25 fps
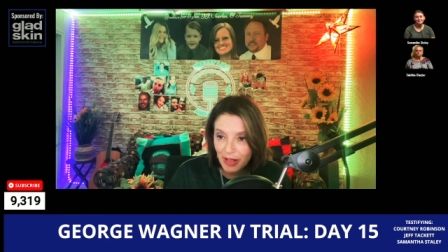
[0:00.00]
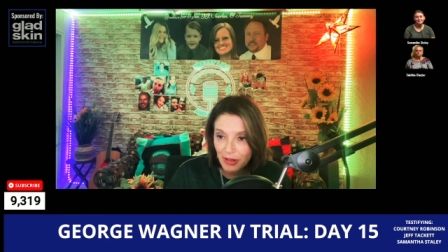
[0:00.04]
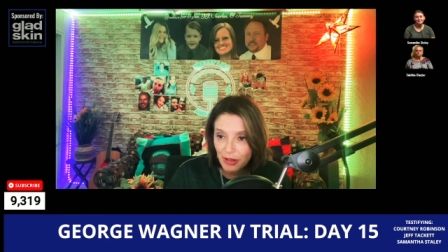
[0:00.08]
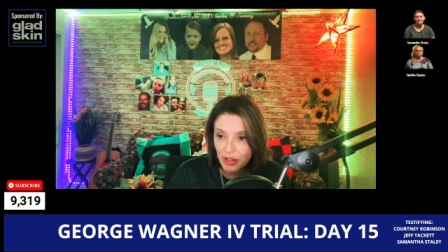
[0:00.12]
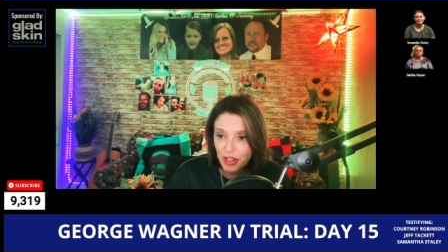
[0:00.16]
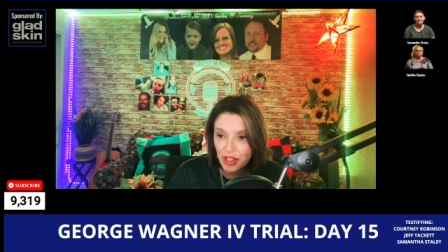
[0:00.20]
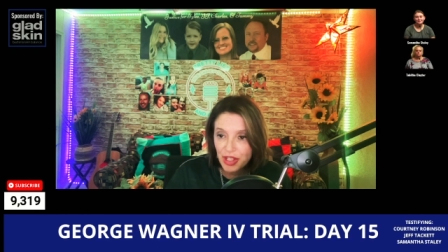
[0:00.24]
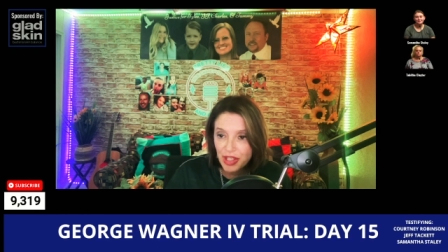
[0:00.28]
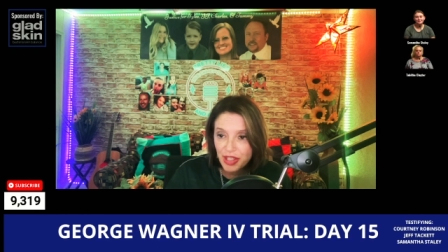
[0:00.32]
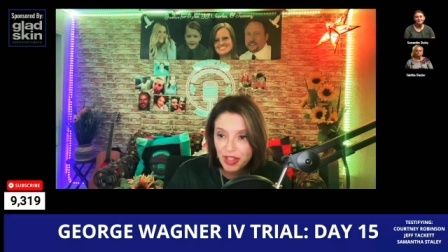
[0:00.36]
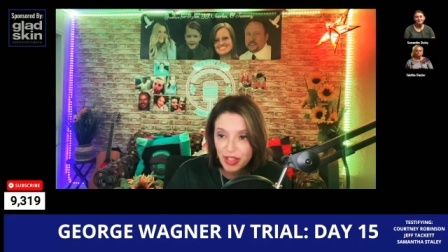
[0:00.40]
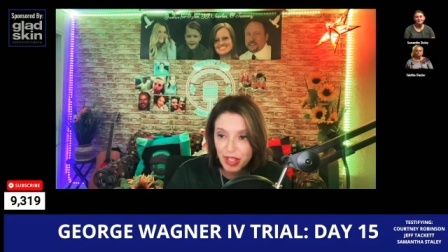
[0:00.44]
And
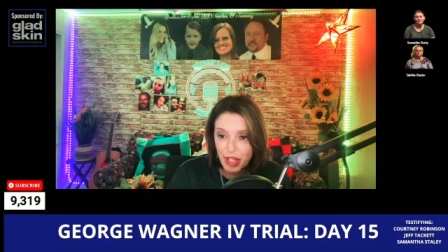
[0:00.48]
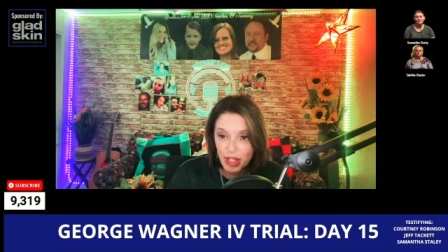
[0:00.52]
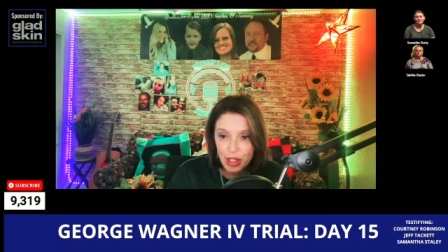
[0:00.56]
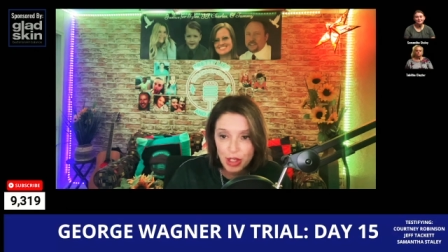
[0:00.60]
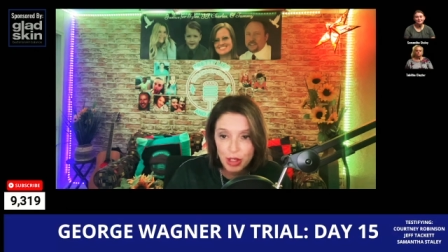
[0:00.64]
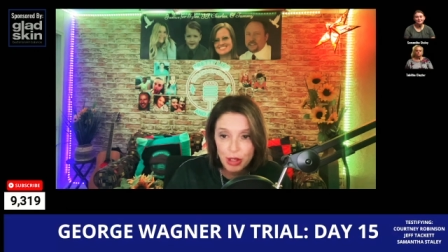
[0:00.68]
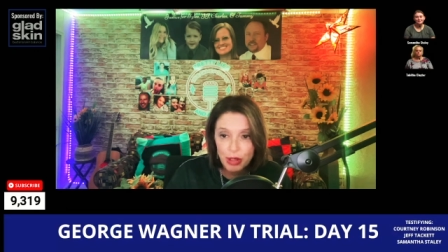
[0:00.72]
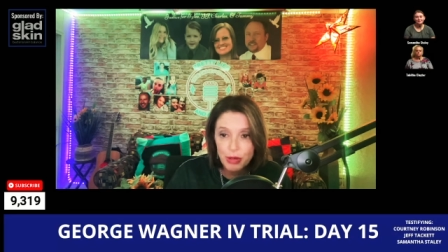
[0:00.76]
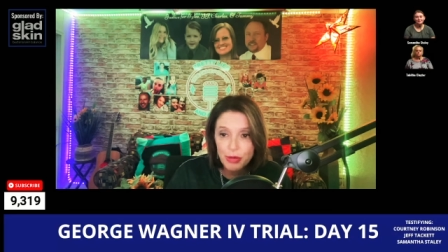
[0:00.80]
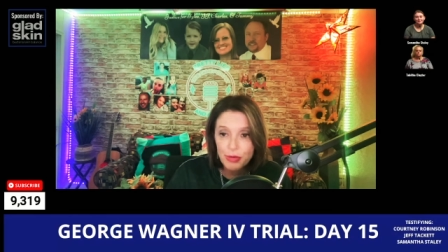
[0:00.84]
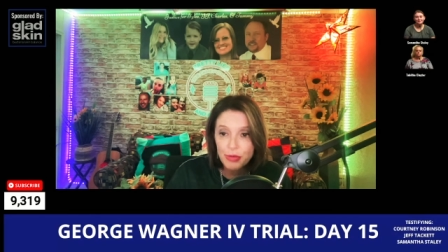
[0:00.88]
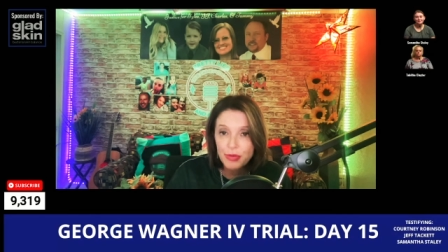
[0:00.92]
she said,
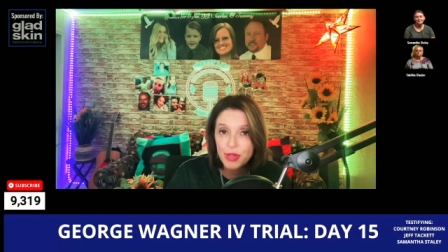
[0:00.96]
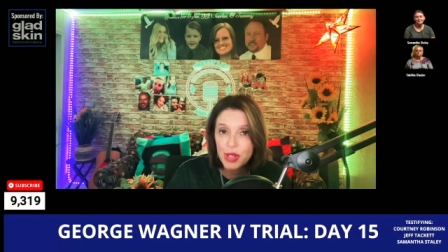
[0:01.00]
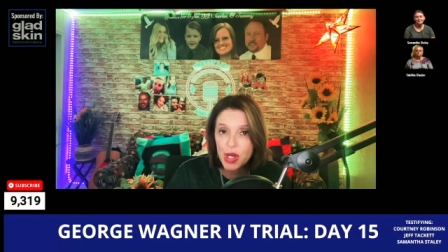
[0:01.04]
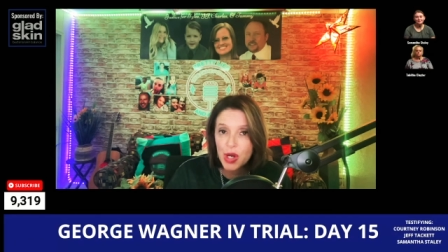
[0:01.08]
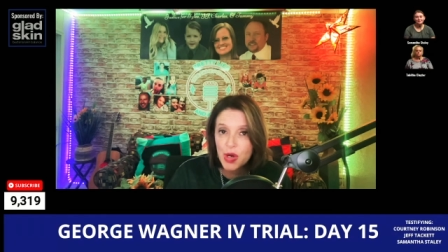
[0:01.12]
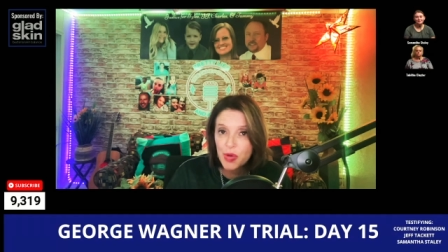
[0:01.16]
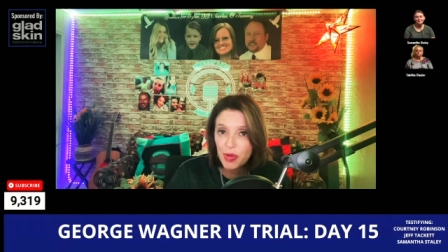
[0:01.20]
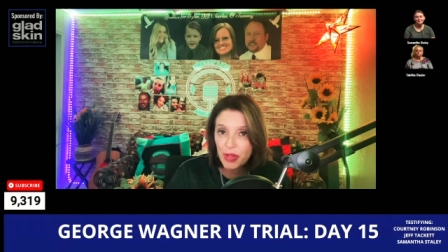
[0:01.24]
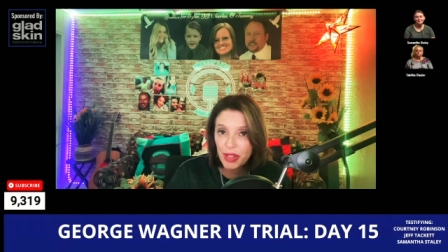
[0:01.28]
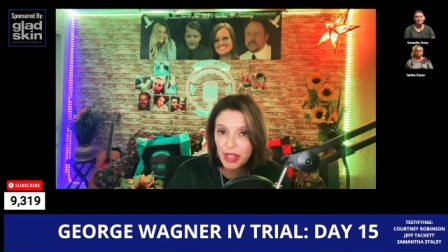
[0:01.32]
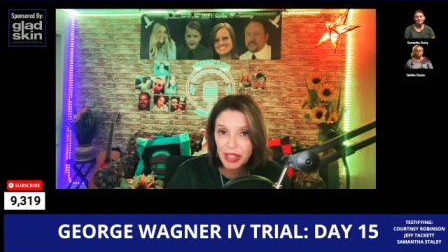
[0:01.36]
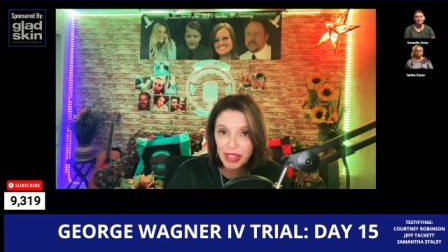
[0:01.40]
You
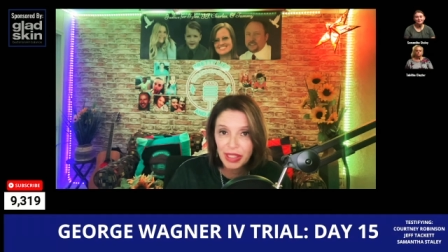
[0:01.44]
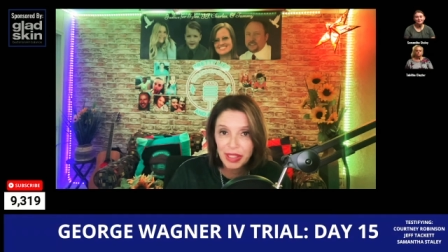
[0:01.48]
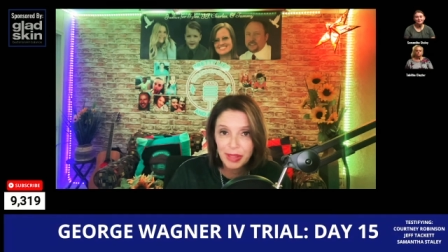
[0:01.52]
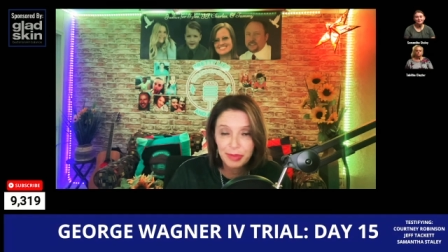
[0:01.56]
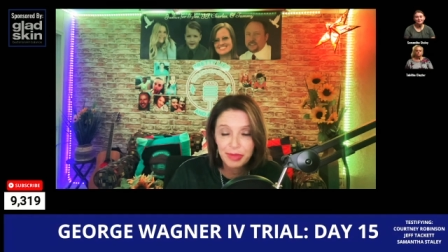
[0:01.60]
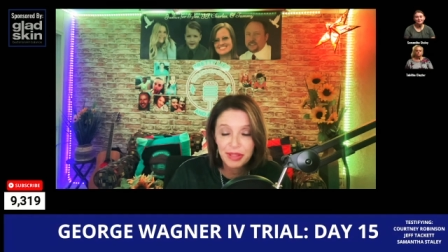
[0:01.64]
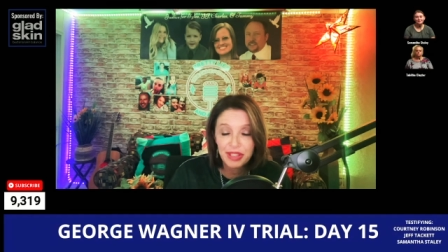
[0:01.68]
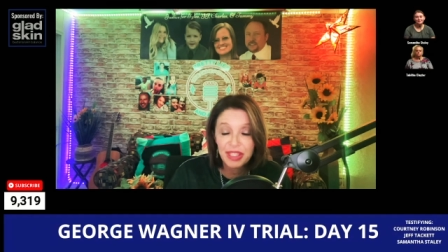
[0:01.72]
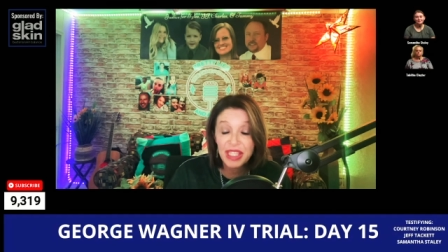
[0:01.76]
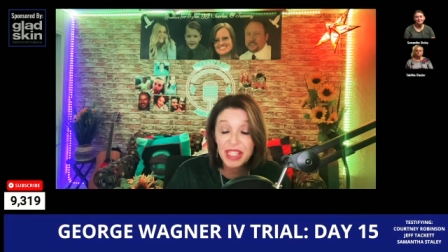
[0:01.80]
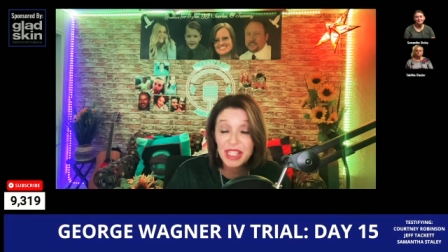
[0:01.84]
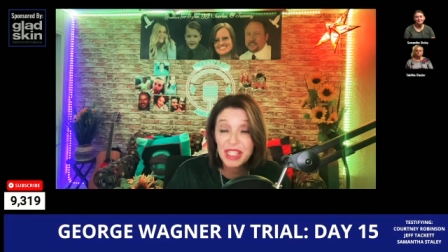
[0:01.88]
don't get in
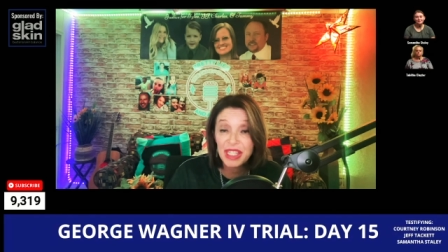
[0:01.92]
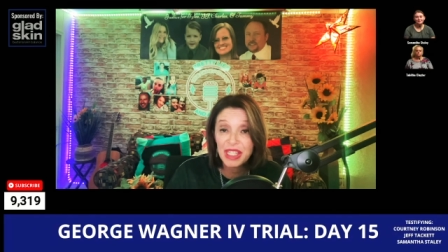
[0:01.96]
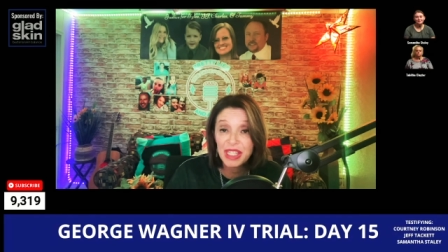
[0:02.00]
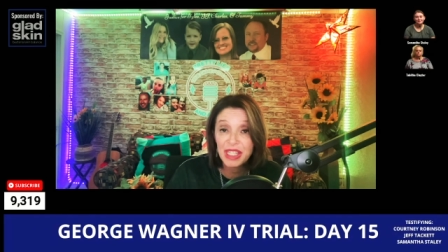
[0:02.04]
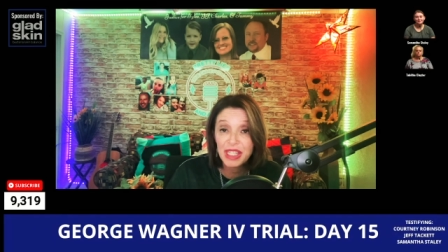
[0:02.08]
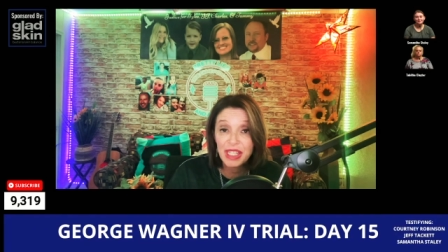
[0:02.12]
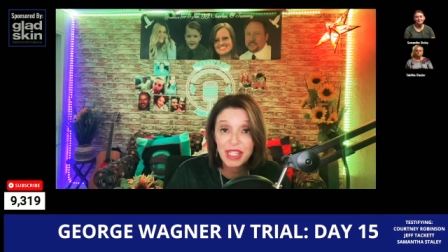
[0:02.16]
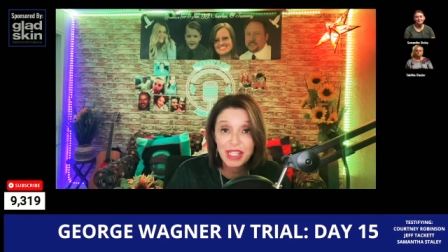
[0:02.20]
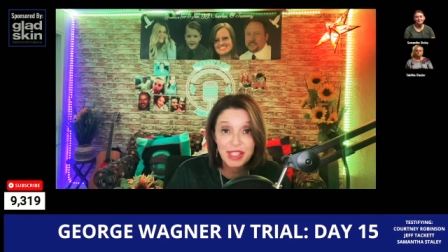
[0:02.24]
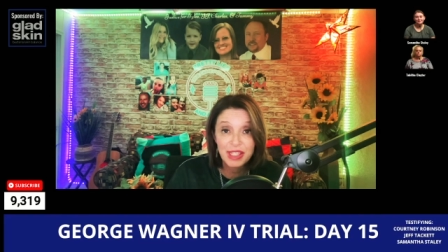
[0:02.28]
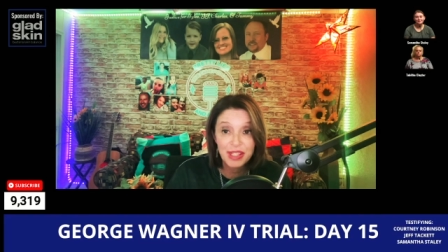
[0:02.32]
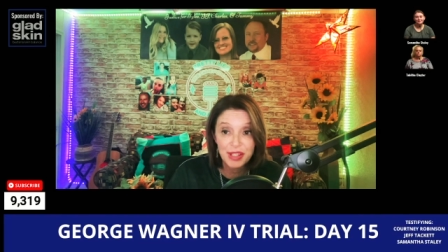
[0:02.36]
with
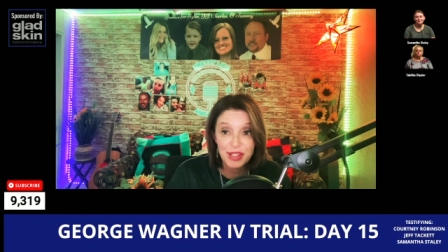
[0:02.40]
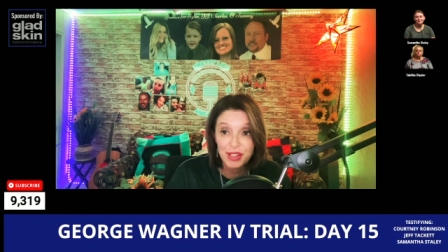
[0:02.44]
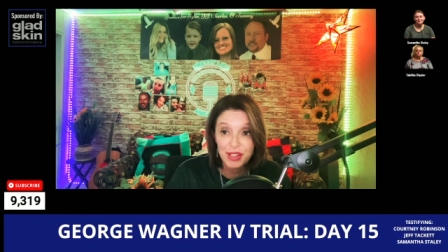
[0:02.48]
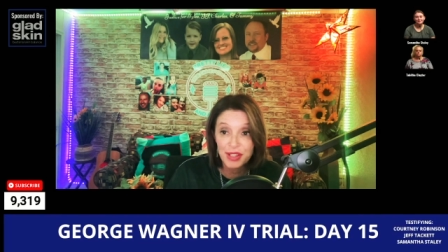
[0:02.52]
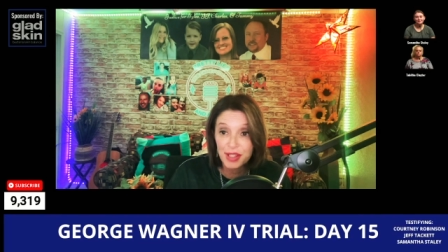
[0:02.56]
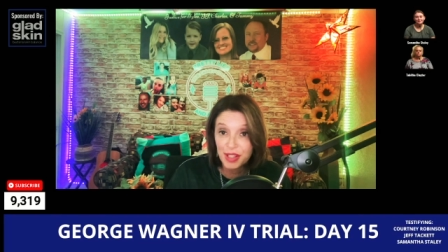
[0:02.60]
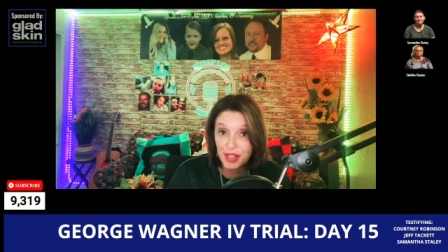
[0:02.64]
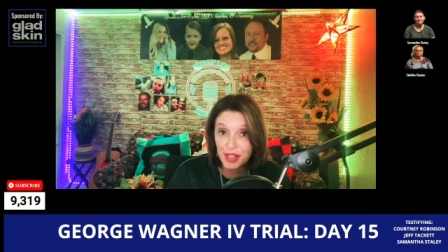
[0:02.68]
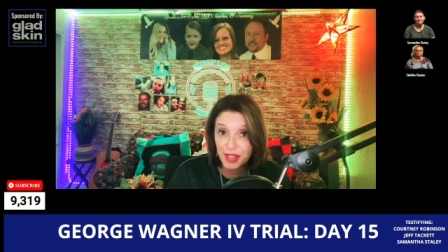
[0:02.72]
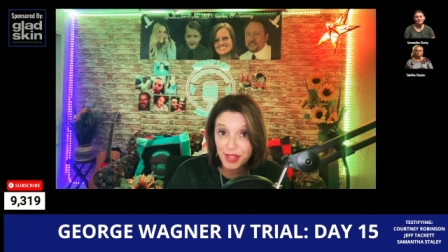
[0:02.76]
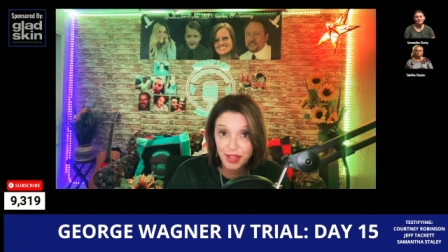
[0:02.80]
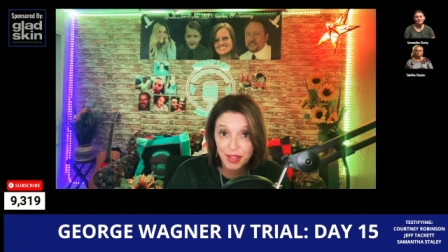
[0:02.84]
any dirt
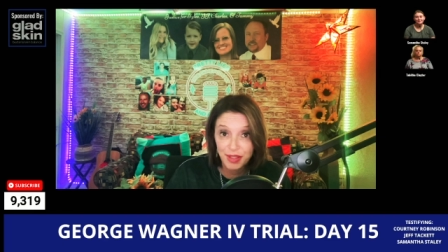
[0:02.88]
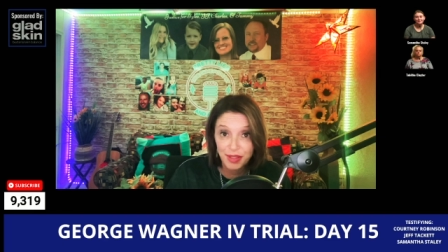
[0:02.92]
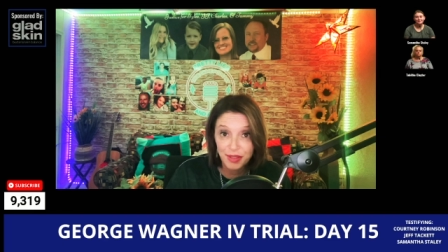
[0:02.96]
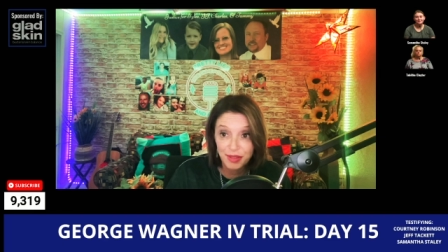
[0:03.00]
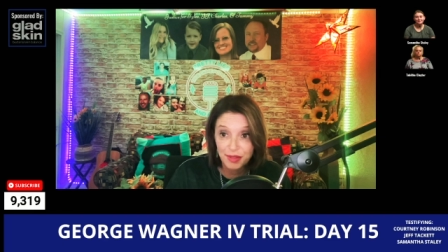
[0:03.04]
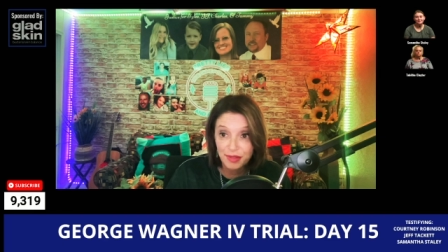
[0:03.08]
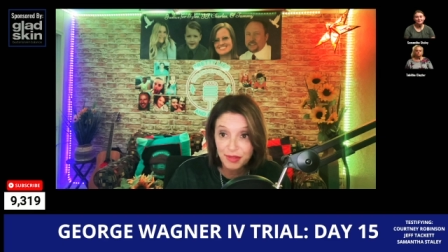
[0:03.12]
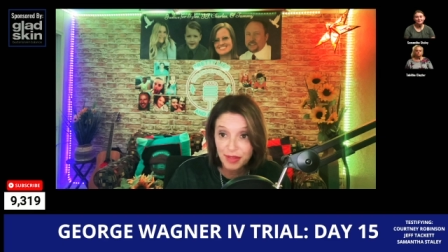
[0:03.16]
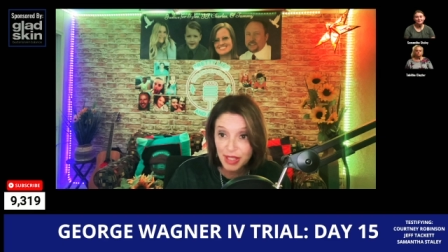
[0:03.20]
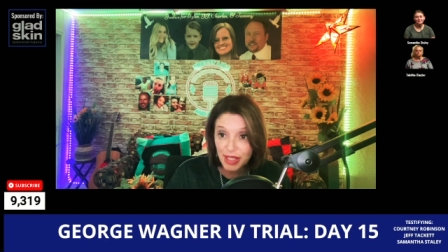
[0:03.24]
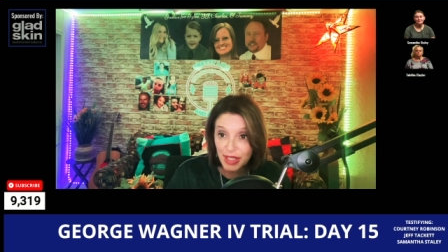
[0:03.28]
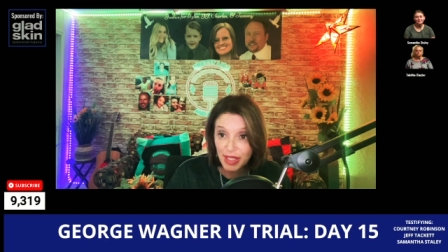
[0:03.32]
on
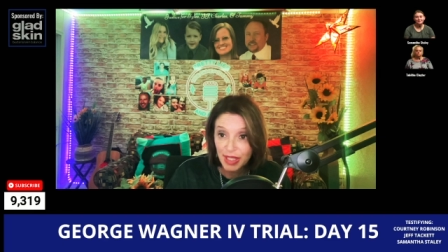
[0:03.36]
you.